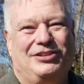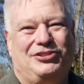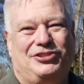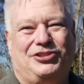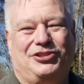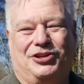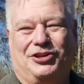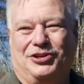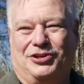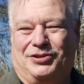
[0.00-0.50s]

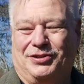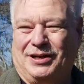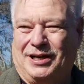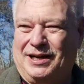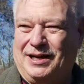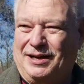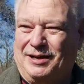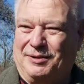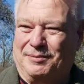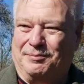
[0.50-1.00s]
Sure.
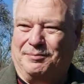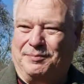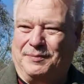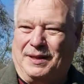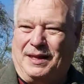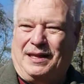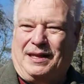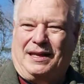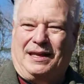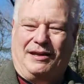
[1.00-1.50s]

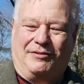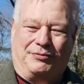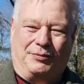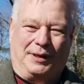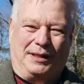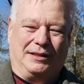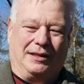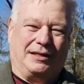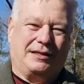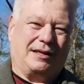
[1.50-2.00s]
If we
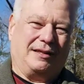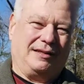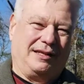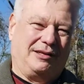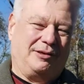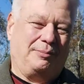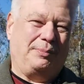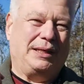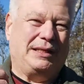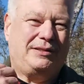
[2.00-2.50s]
look a
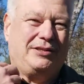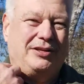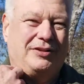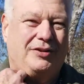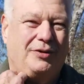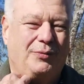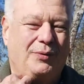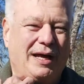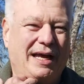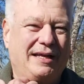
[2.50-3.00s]
little bit to
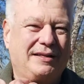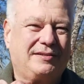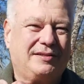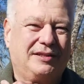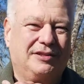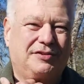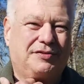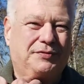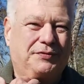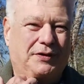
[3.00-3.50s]
the west
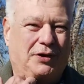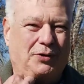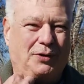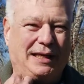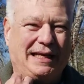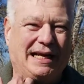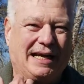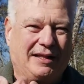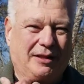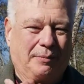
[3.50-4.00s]
is
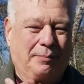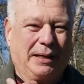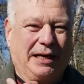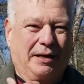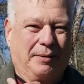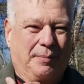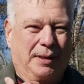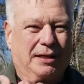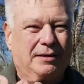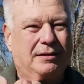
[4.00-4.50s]
Foley,
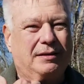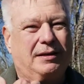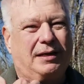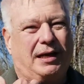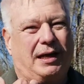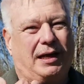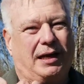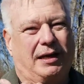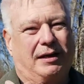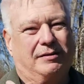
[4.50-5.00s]
Alabama,
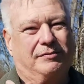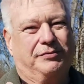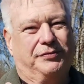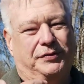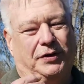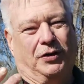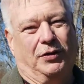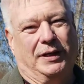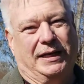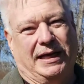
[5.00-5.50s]
and
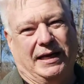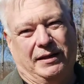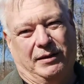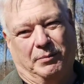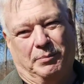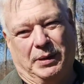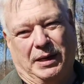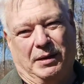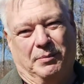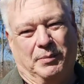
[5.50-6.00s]
Foley,
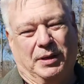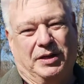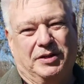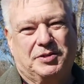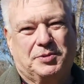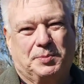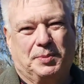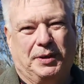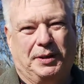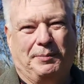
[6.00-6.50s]
Alabama
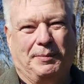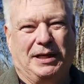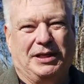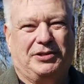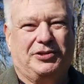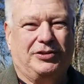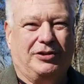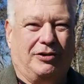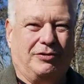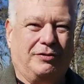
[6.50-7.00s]
is pretty
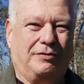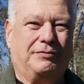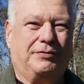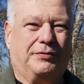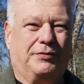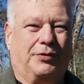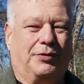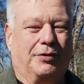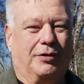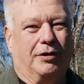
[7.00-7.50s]
much known
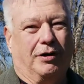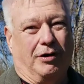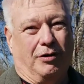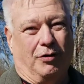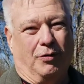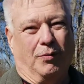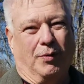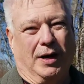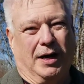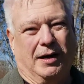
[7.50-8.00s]
for
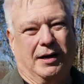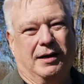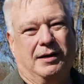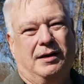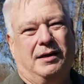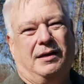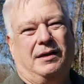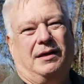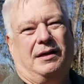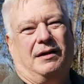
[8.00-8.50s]
OWA.
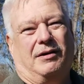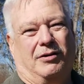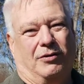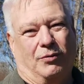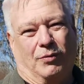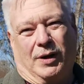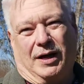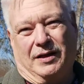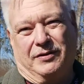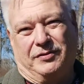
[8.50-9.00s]

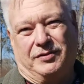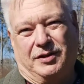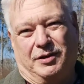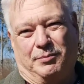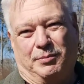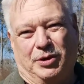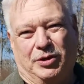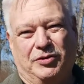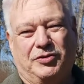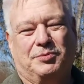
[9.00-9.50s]
OWA is an
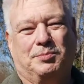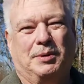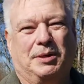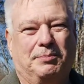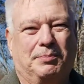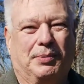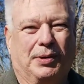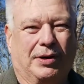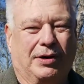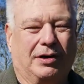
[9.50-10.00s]
amusement
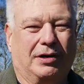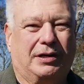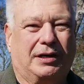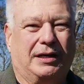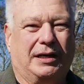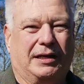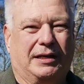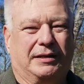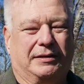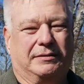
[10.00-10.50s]
park
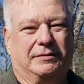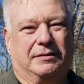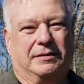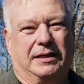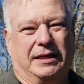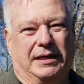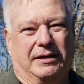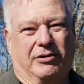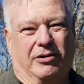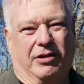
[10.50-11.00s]
and
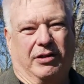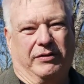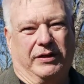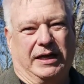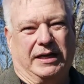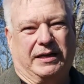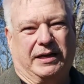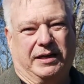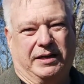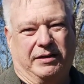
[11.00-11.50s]
all
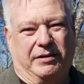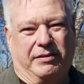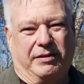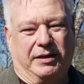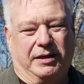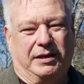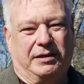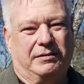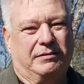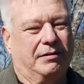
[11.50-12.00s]
that kind of
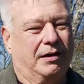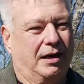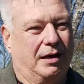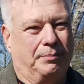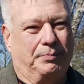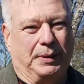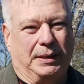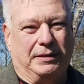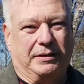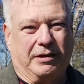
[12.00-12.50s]
thing,
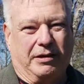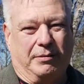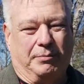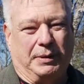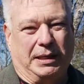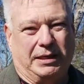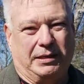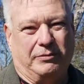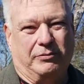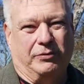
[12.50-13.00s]
up and
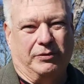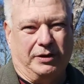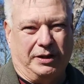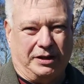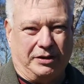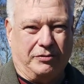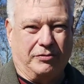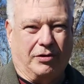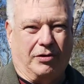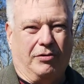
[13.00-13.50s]
coming, really
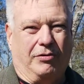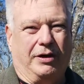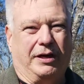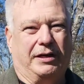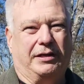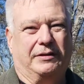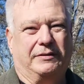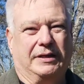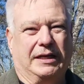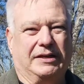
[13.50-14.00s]

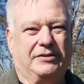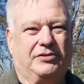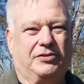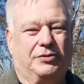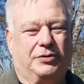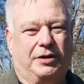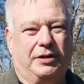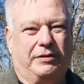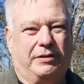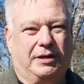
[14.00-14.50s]
growing and that
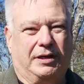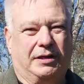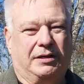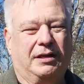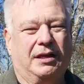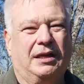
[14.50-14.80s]
sort of thing.